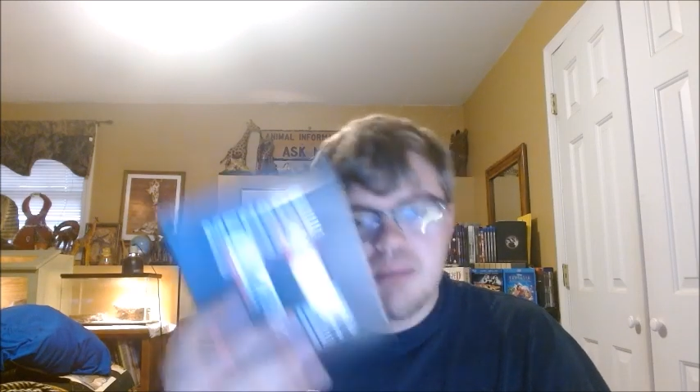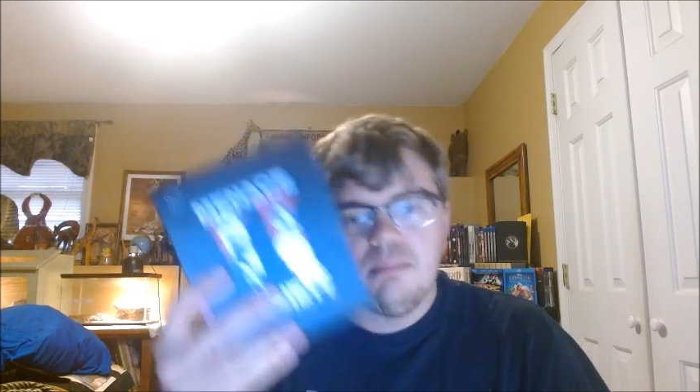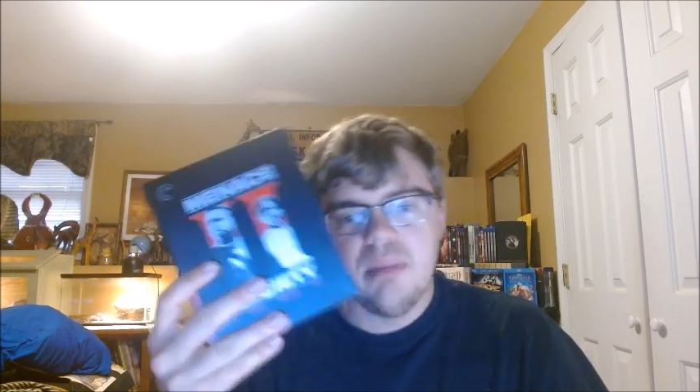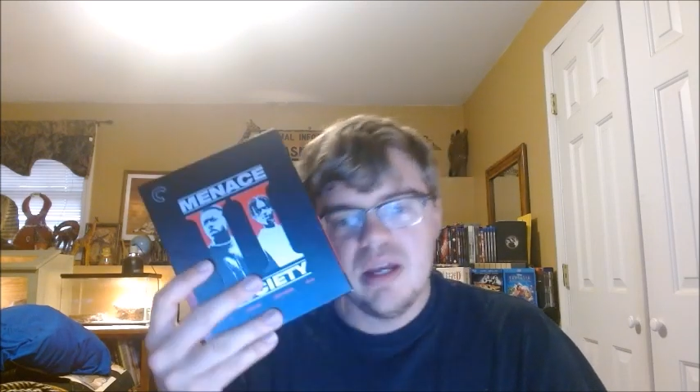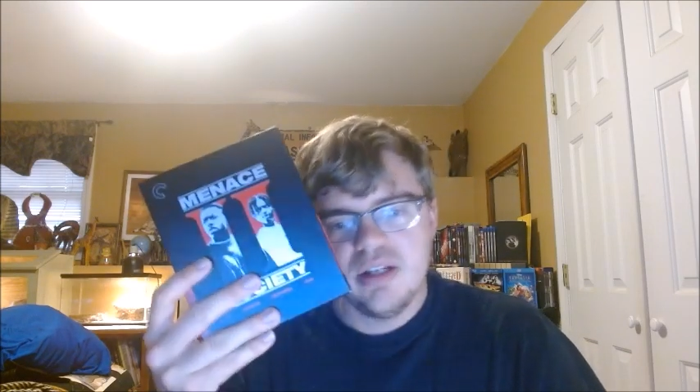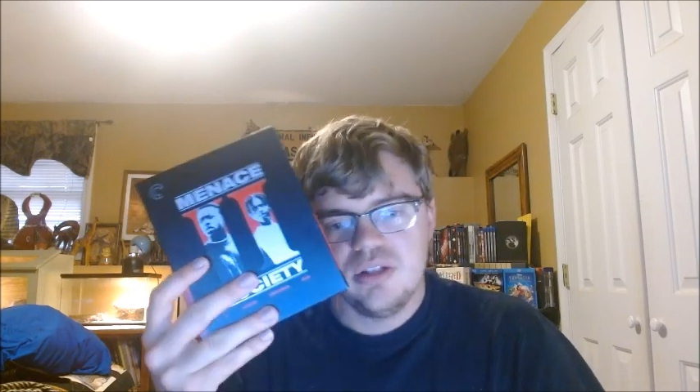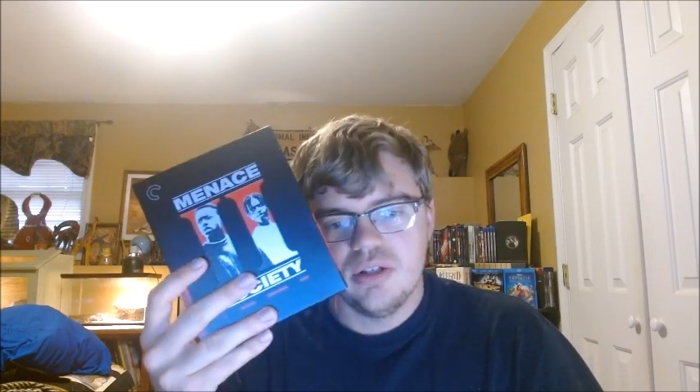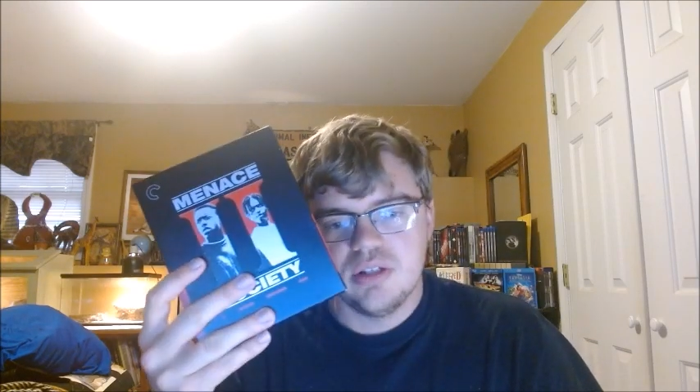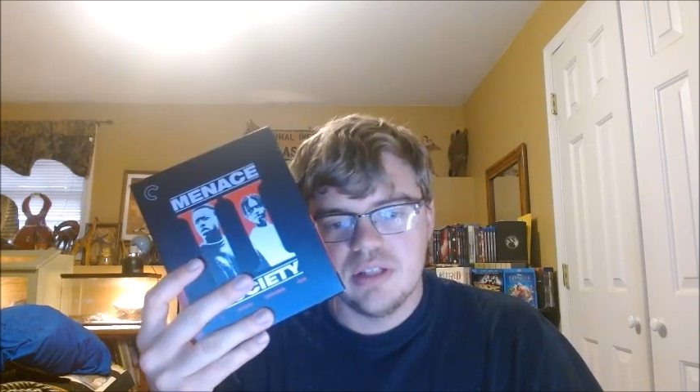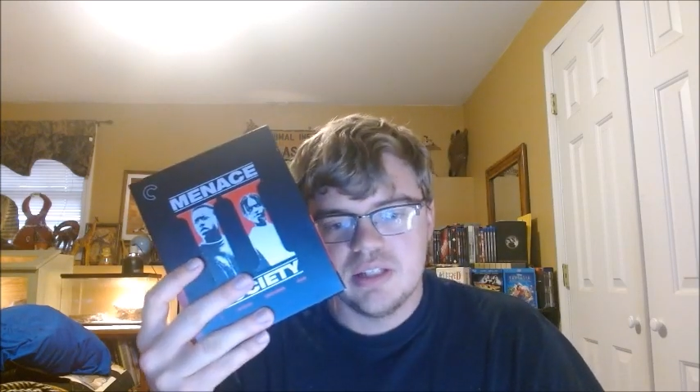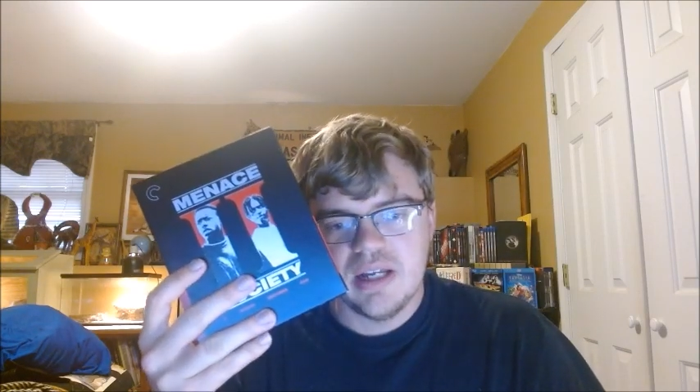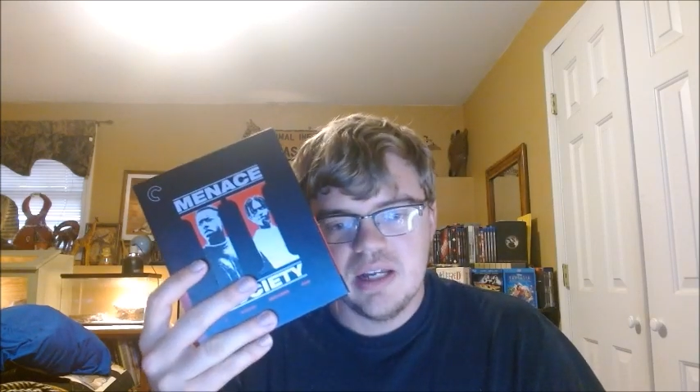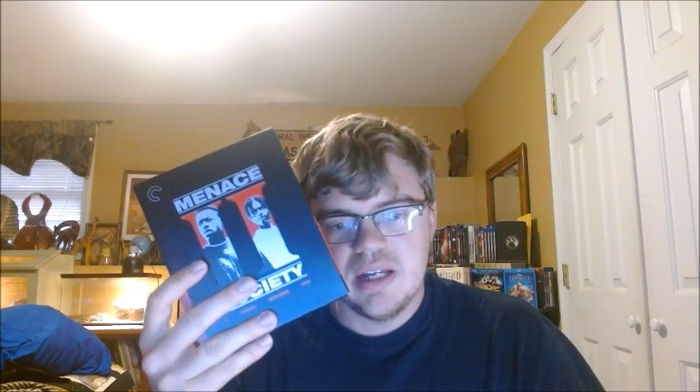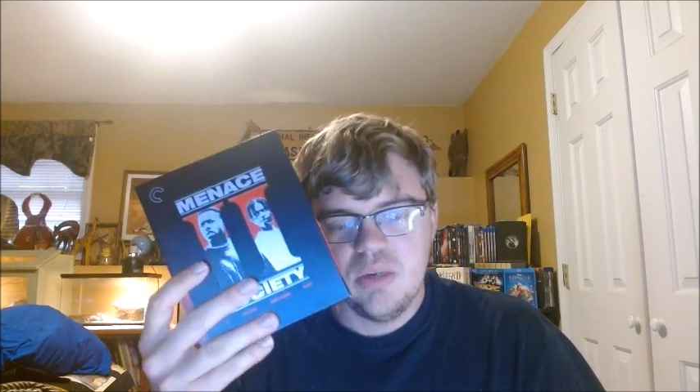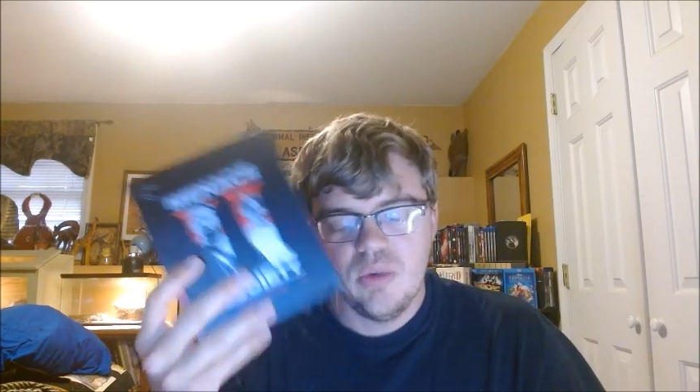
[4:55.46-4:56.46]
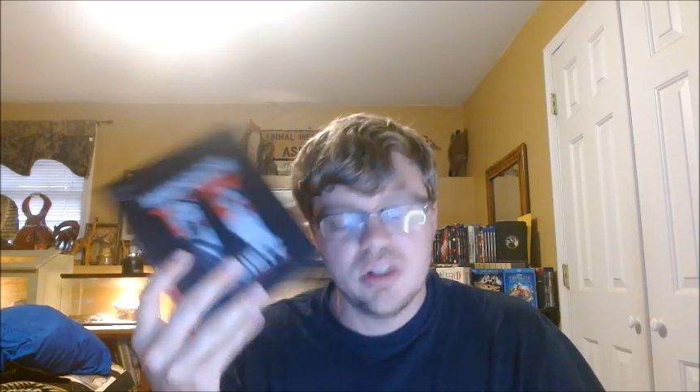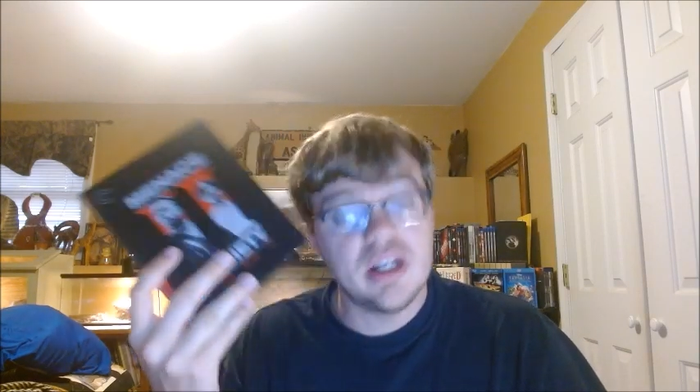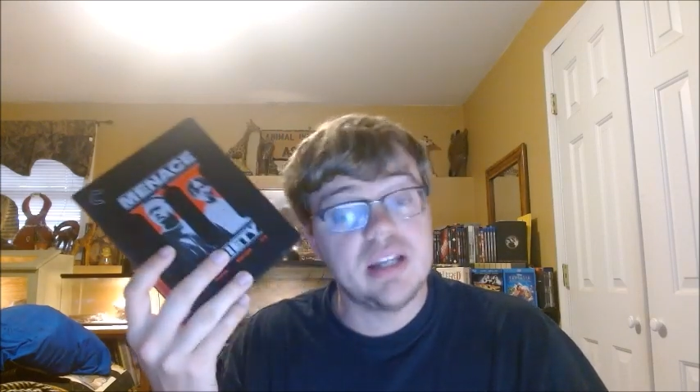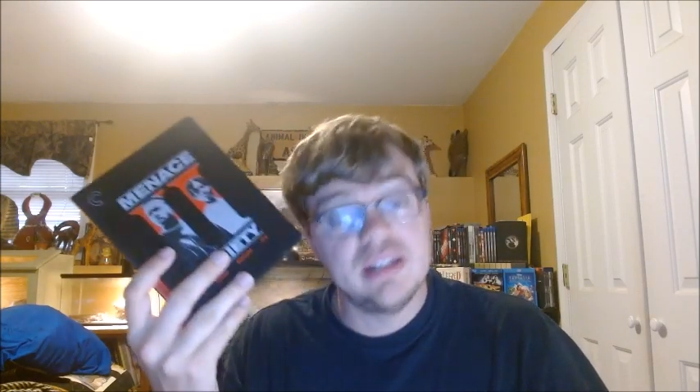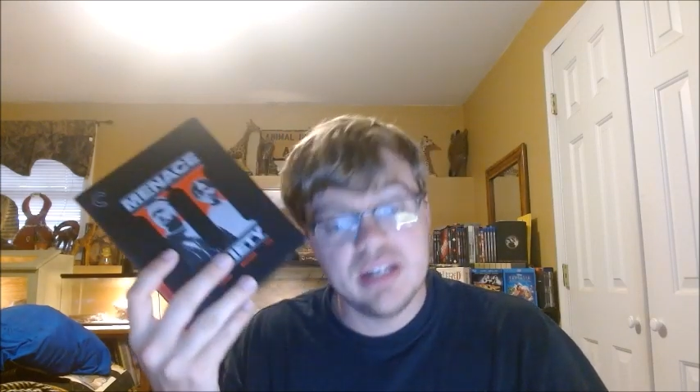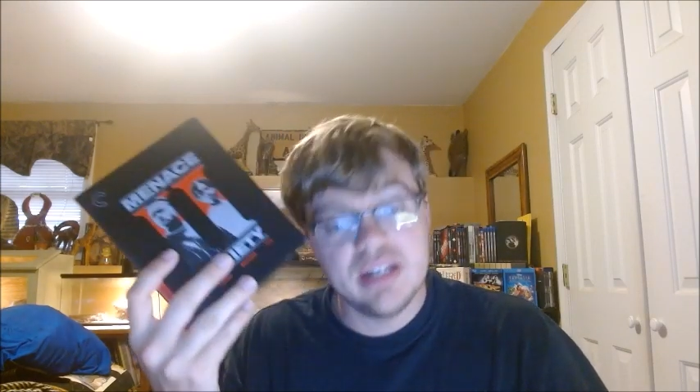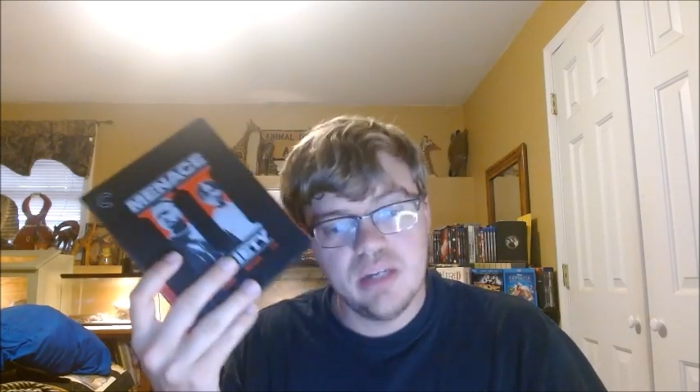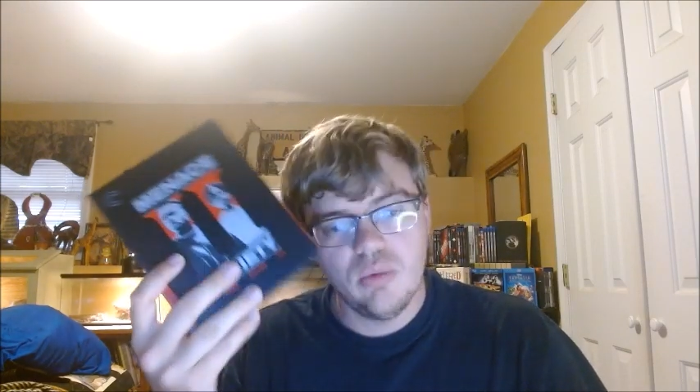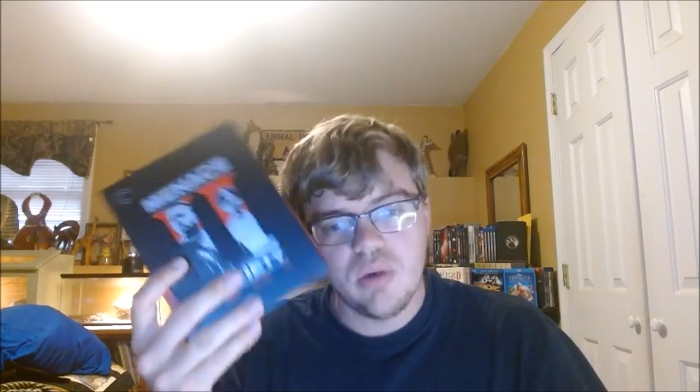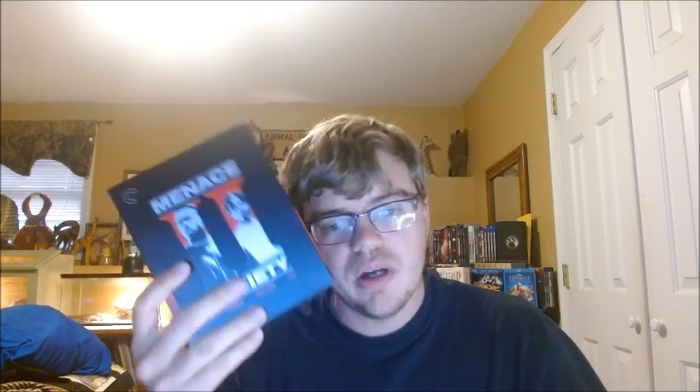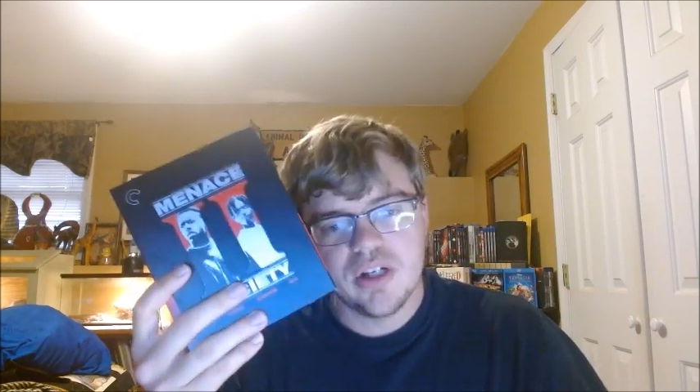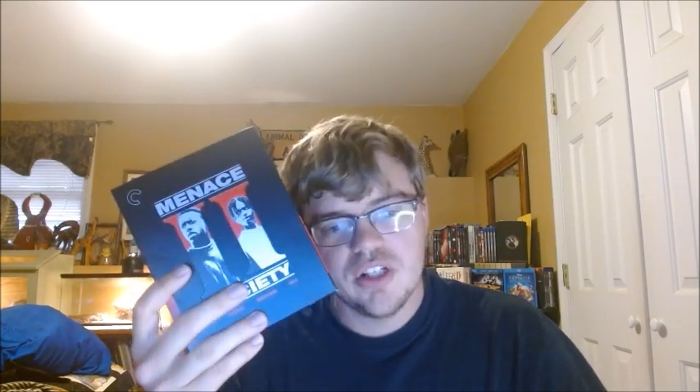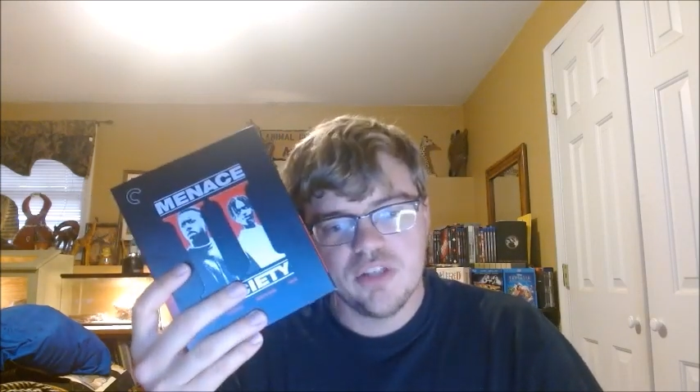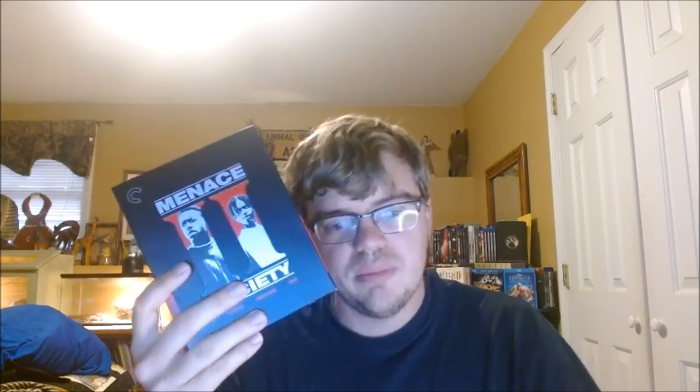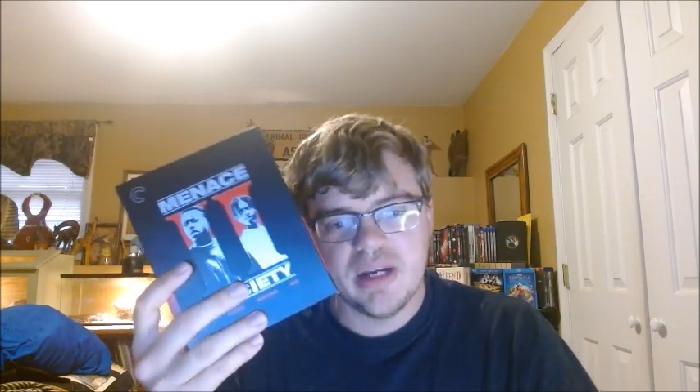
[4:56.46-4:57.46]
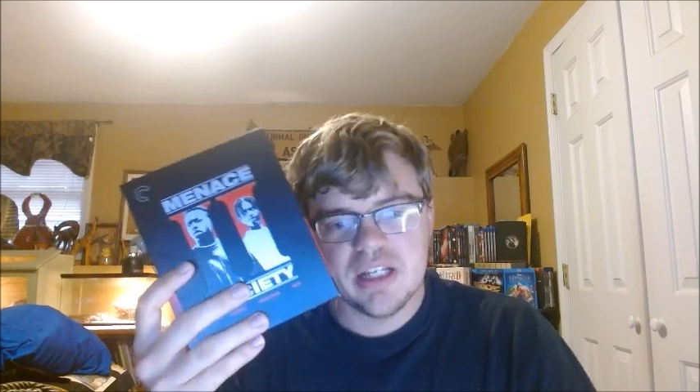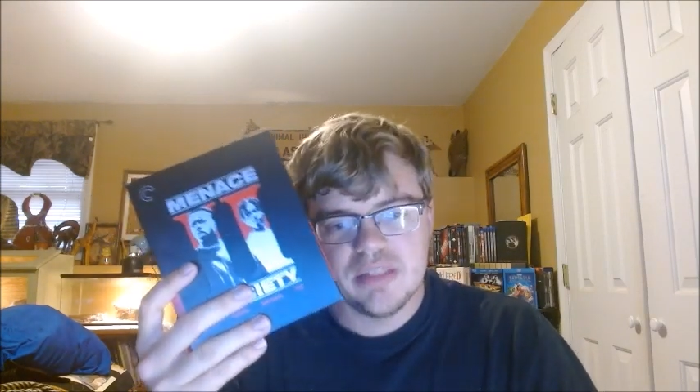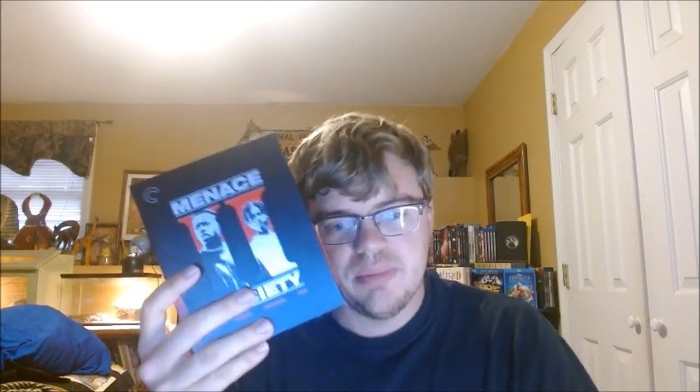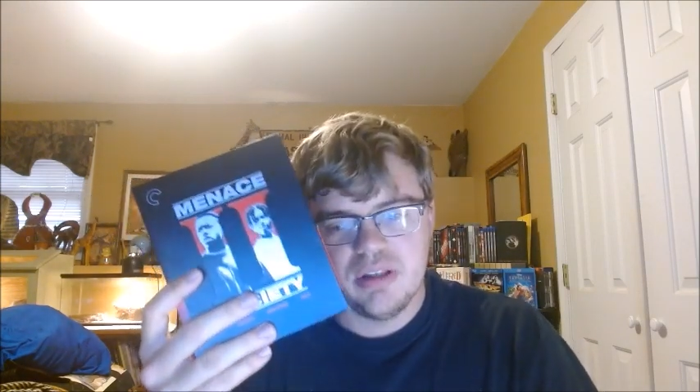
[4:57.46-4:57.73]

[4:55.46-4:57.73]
Menace to Society, which I did watch this past